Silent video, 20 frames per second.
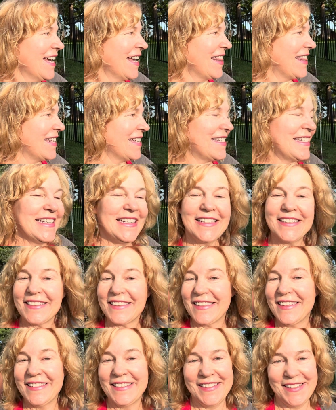the
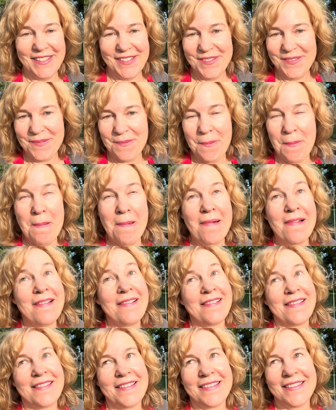deal. All
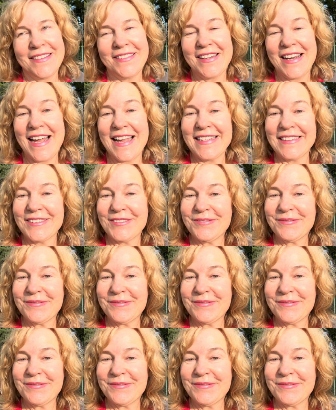right.